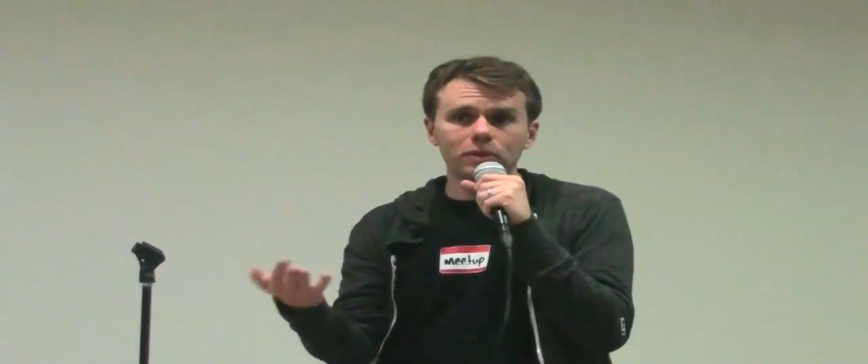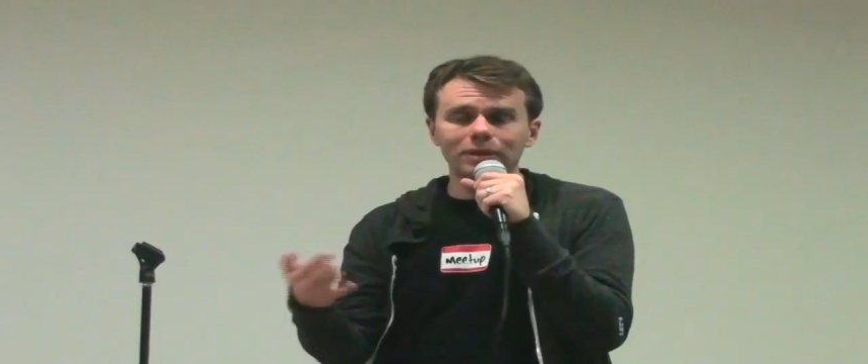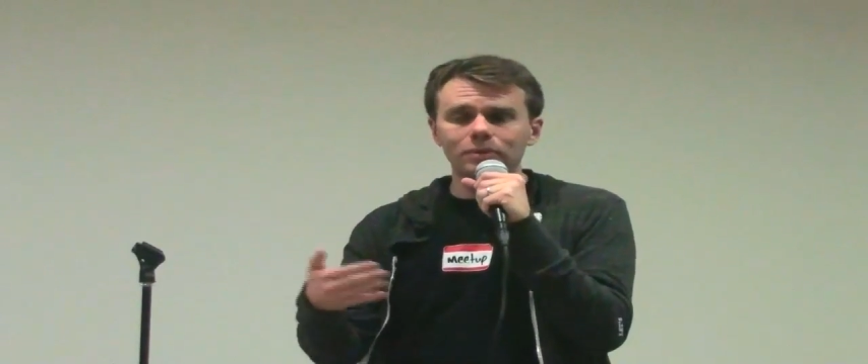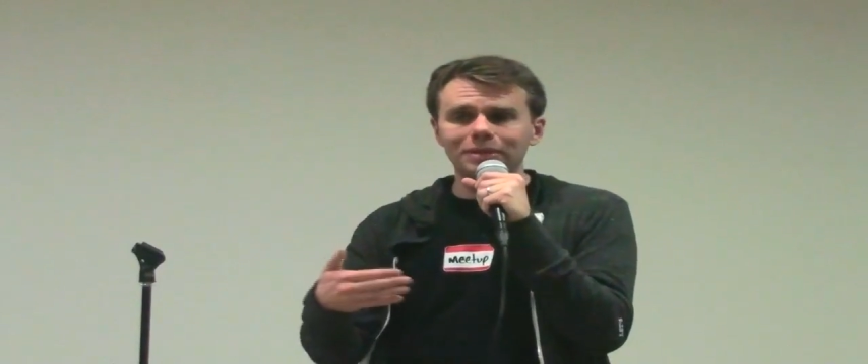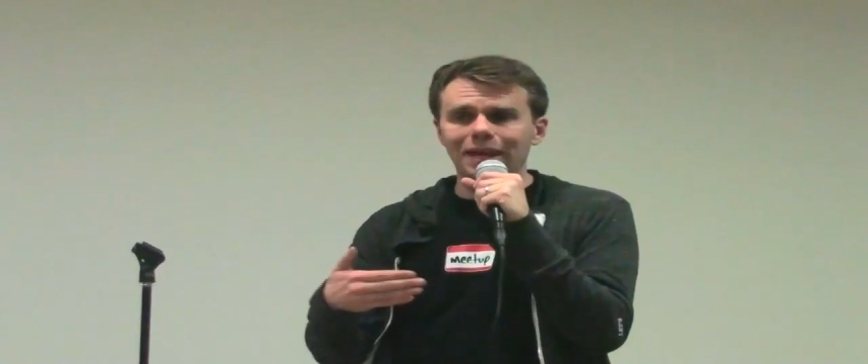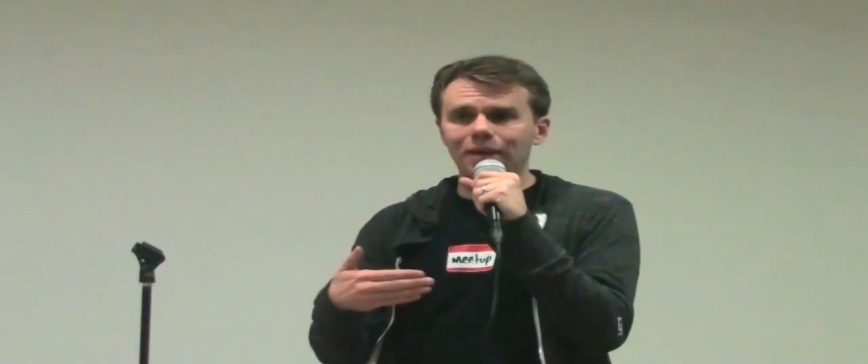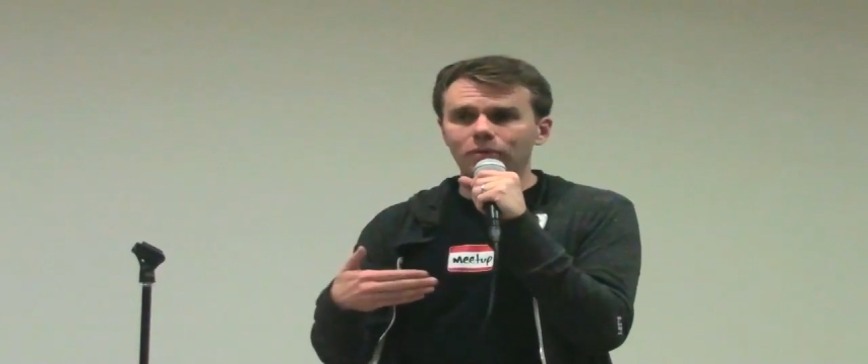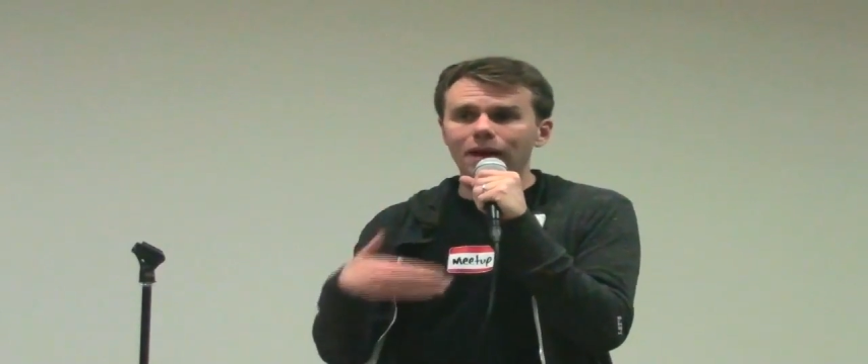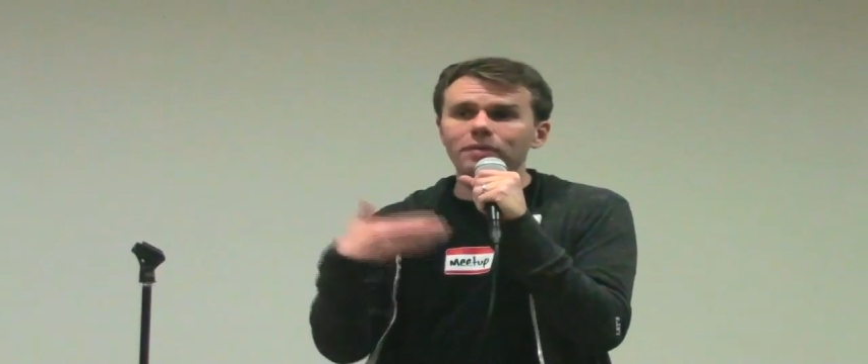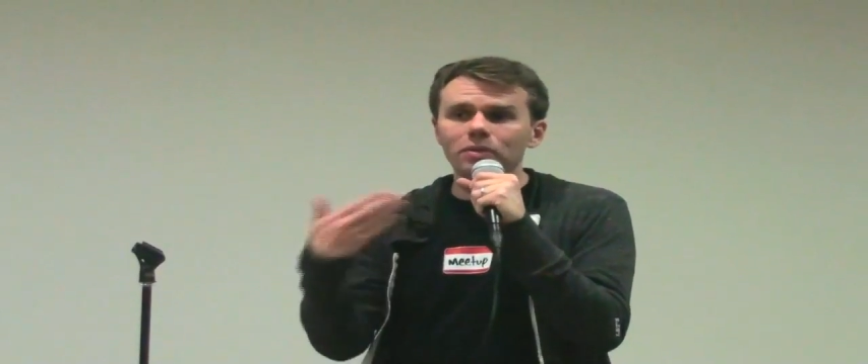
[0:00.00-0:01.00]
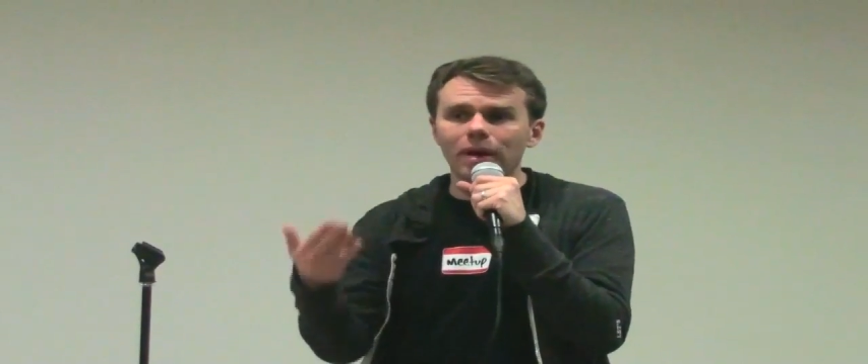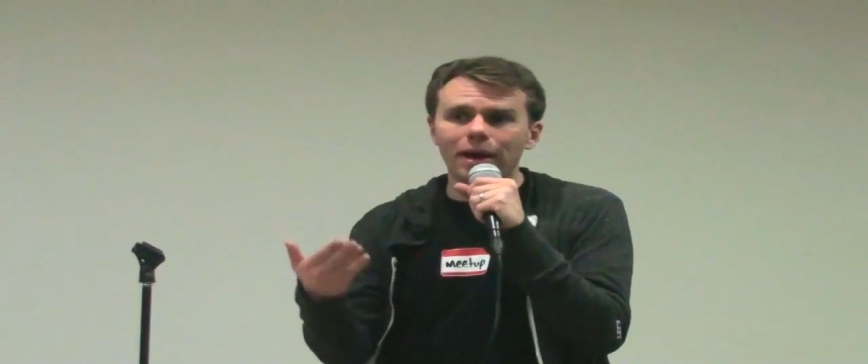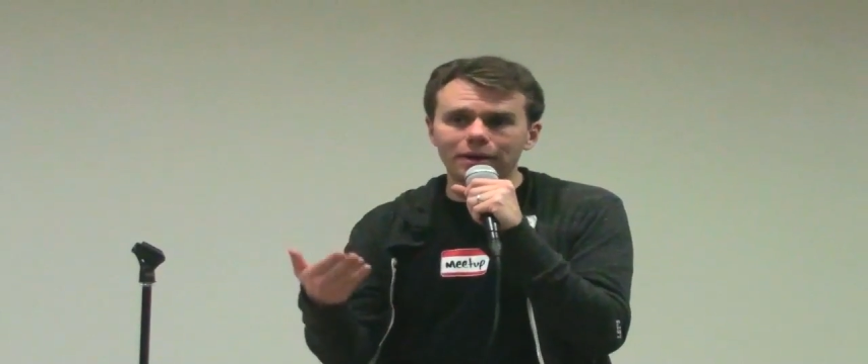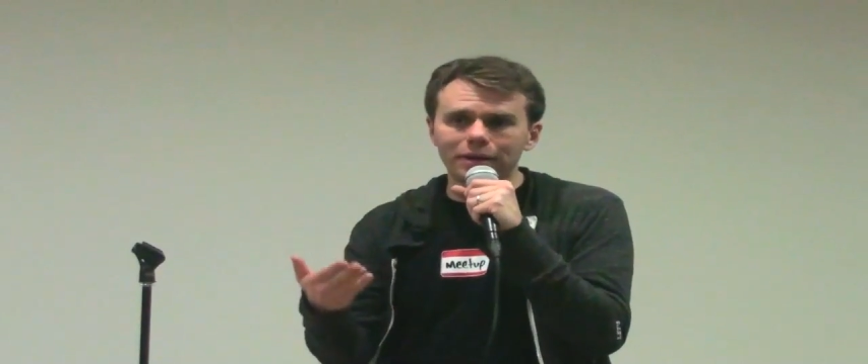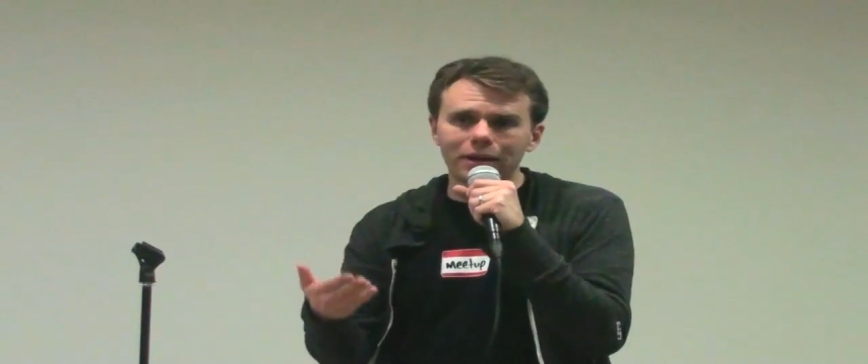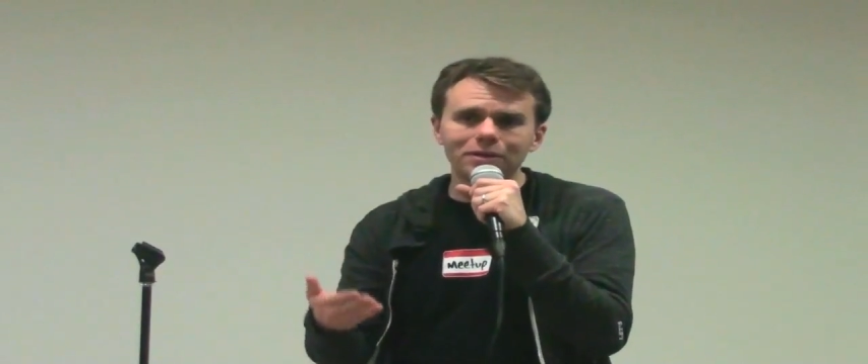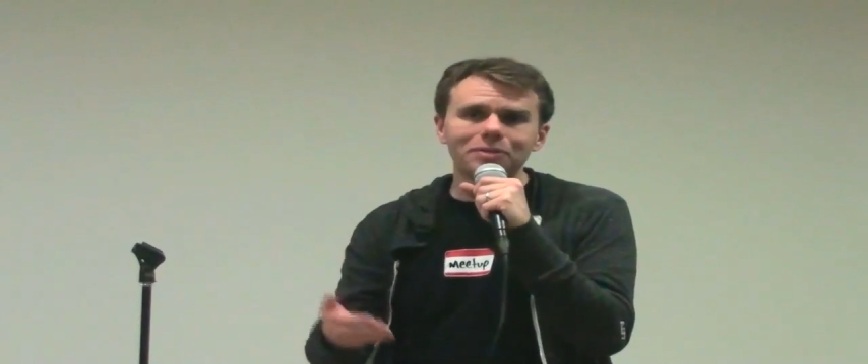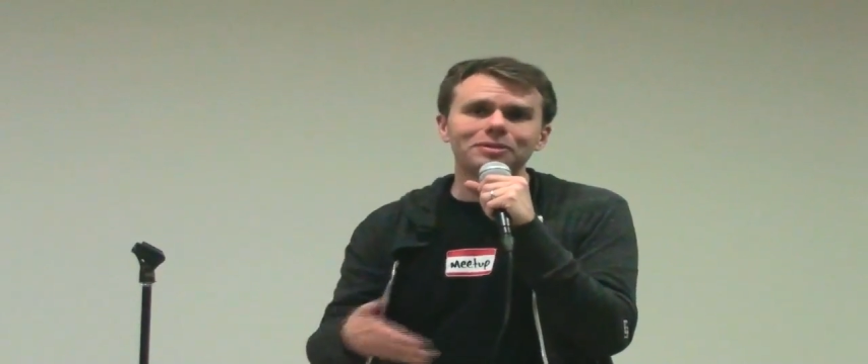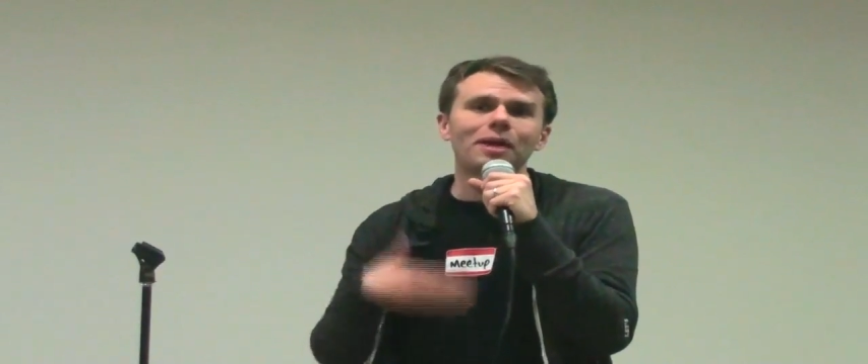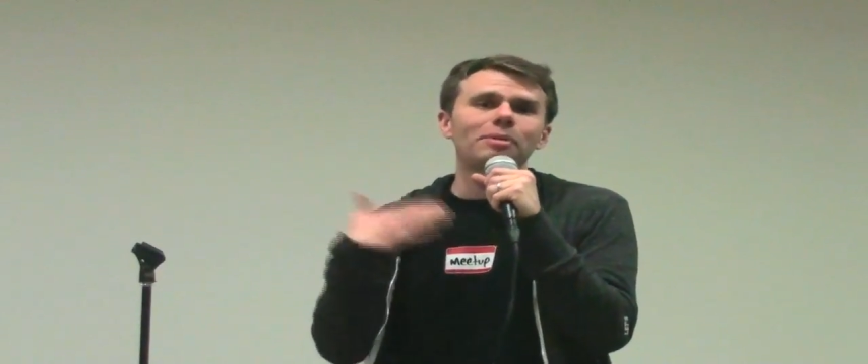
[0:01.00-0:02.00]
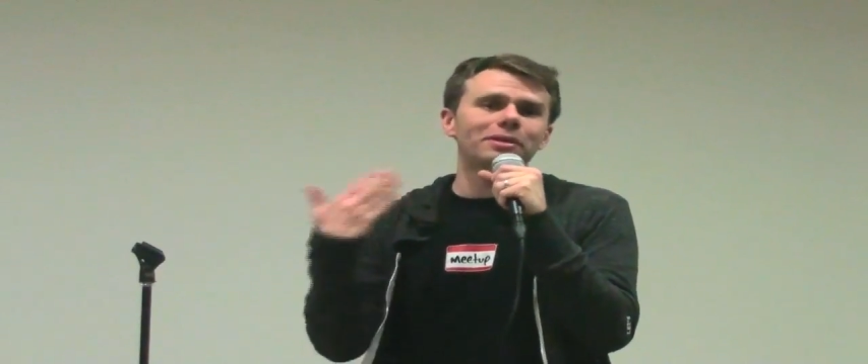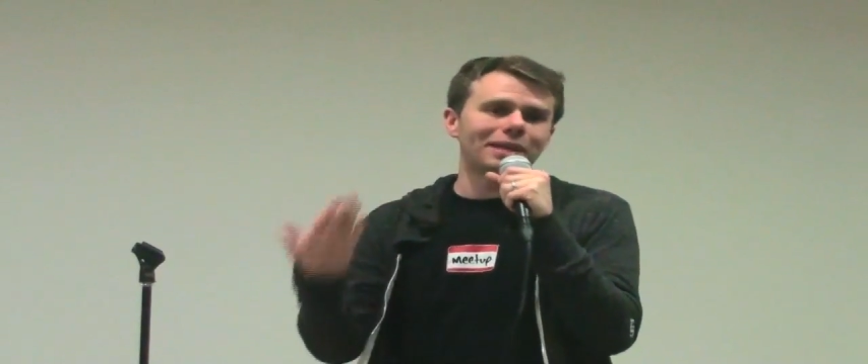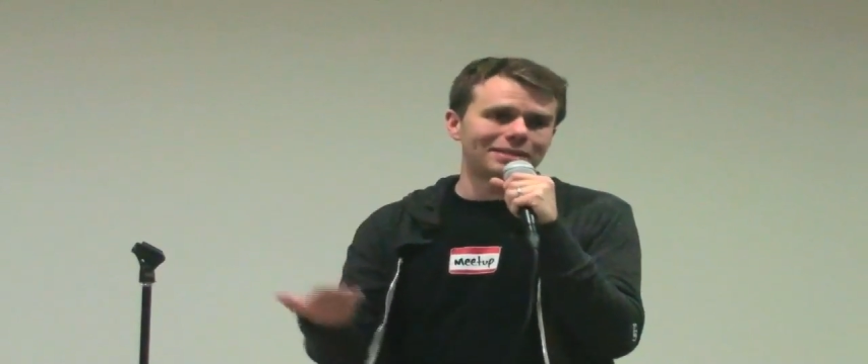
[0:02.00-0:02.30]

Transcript: So it was a revenue model that also doubled